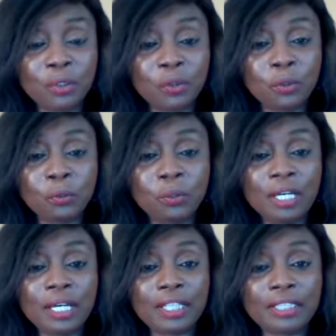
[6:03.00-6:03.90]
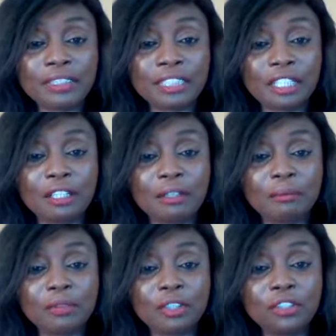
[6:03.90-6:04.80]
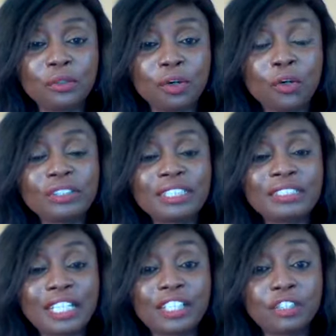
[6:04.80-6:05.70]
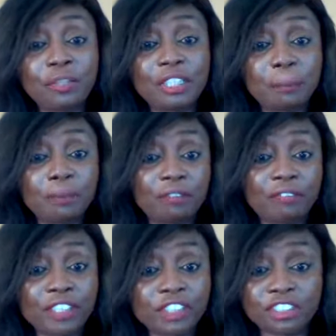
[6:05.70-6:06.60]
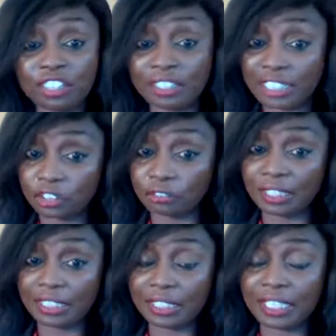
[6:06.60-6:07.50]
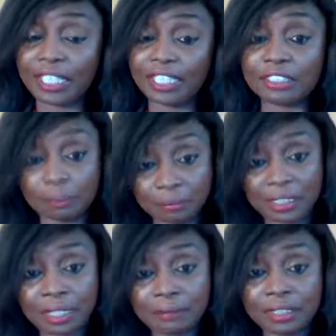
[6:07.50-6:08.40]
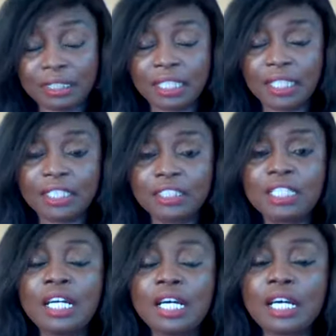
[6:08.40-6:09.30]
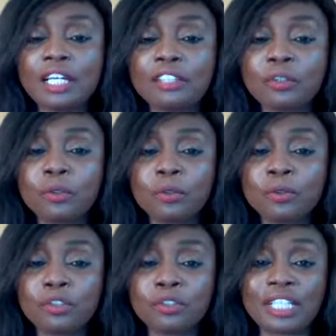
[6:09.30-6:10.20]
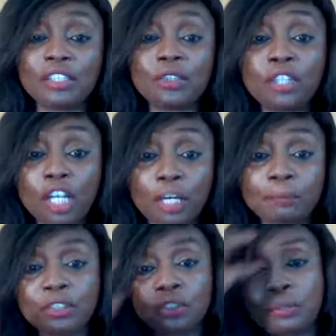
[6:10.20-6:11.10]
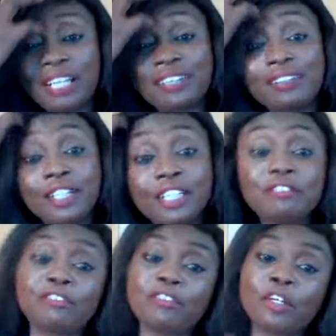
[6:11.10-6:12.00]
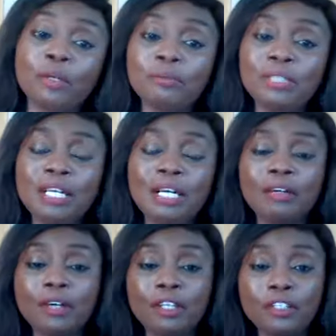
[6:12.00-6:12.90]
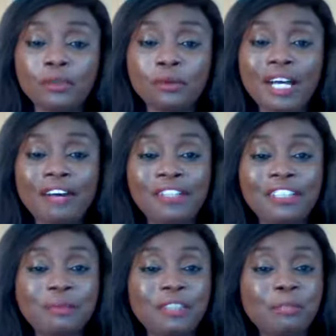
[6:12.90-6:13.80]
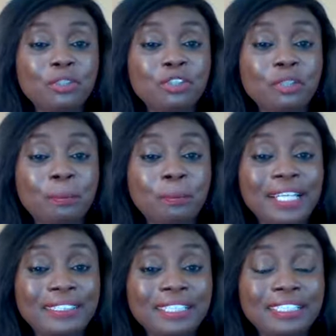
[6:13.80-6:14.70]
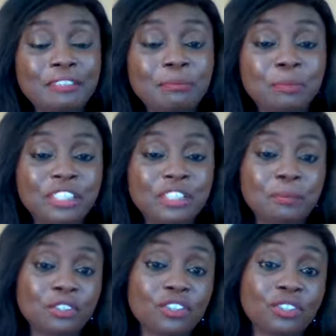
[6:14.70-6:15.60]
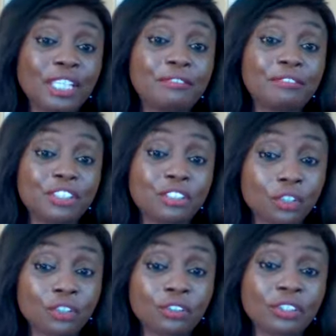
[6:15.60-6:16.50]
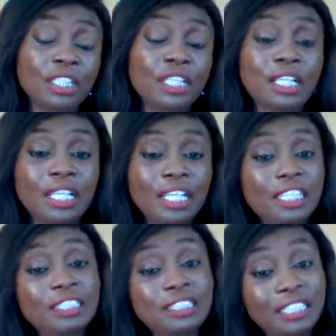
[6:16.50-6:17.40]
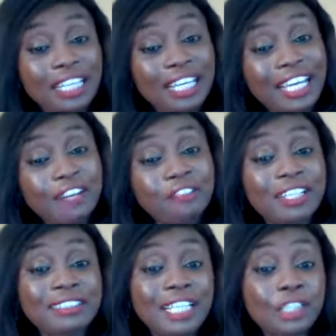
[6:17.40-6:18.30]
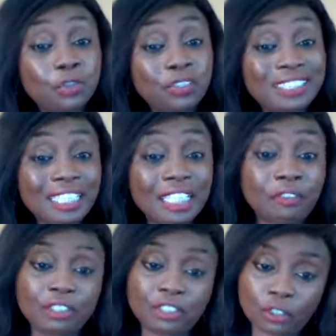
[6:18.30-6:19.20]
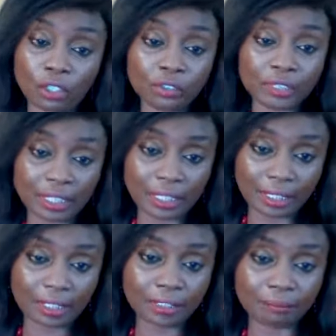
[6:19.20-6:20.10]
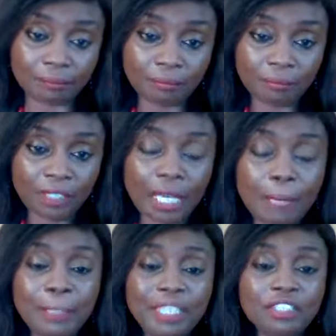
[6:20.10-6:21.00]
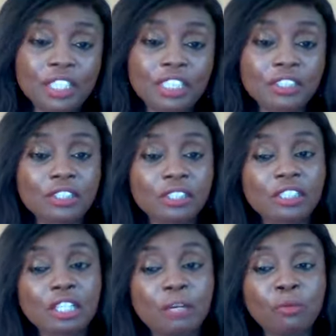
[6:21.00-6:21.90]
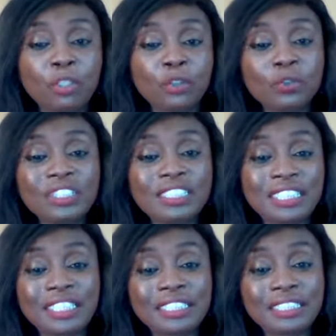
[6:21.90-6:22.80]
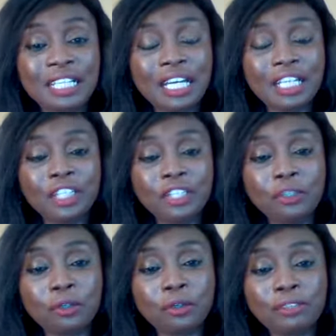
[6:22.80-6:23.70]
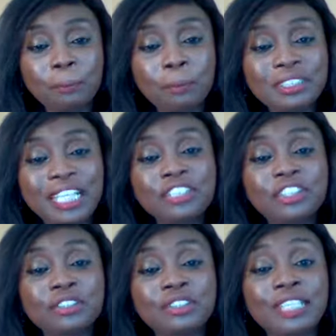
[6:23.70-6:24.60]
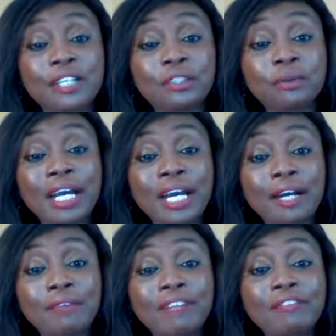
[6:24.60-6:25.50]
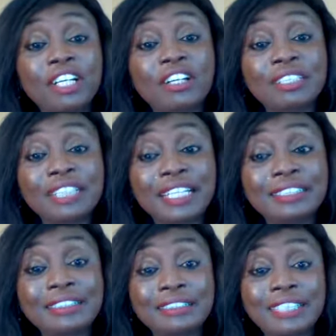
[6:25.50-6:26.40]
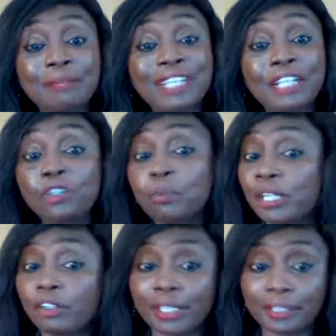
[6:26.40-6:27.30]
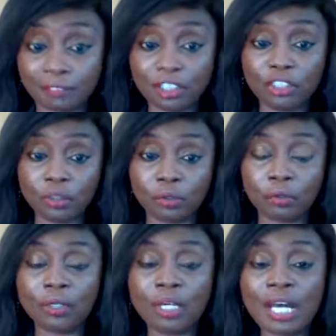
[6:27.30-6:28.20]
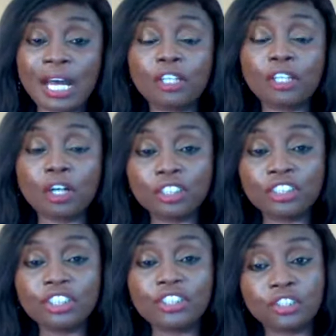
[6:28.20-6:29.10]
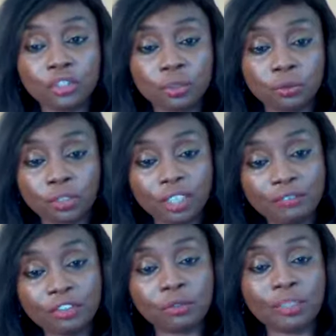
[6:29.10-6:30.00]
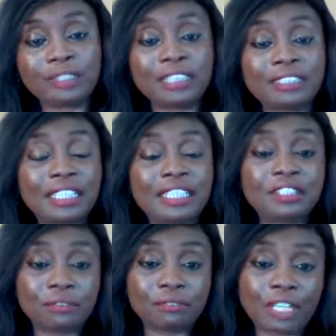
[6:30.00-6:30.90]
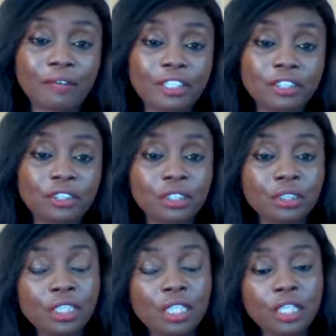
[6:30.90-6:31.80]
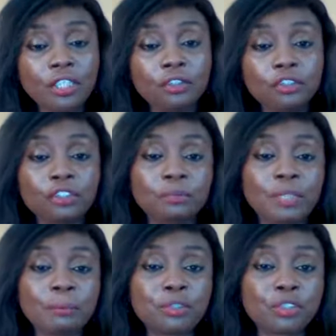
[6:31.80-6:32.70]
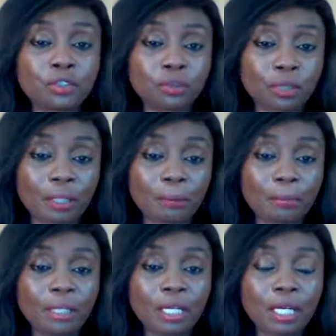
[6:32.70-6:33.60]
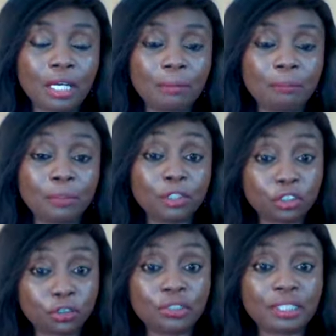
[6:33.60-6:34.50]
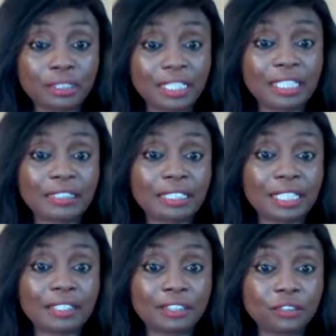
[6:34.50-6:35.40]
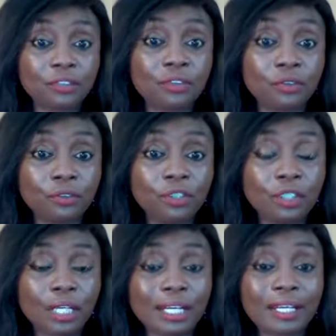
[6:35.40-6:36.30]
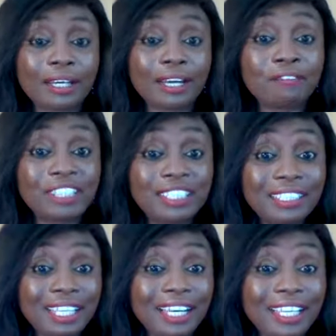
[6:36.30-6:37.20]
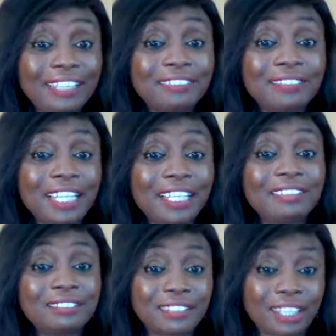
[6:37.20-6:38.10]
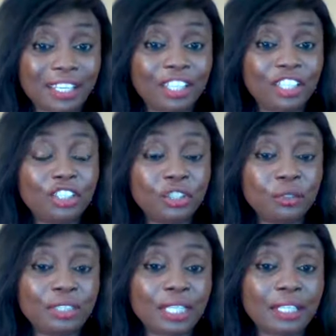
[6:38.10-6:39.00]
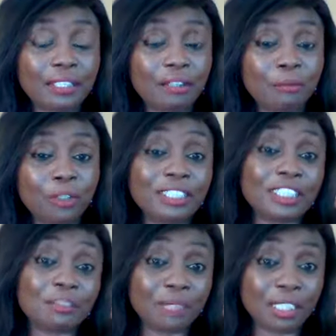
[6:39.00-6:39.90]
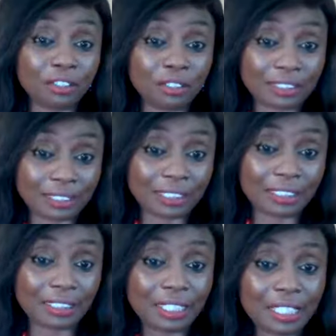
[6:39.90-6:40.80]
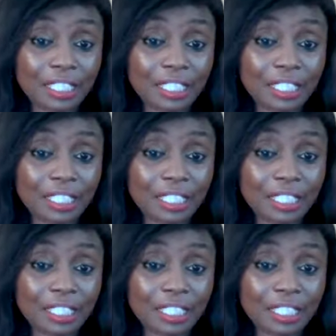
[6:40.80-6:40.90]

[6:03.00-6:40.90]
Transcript: who is um, you know older than you in the profession not necessarily in age sometimes in age and who you can look up to and learn from uh, you know how he's been able to apply certain principles to get results in the area that you seek results in a mentor is also someone who sees, you know, the potentials that you have and recognizes them that you may not even know and urges you, gives you a, a sense of direction, you know, to be able to um, um, pursue the things that, you know, uh, are really in in there in you that uh, others may not see.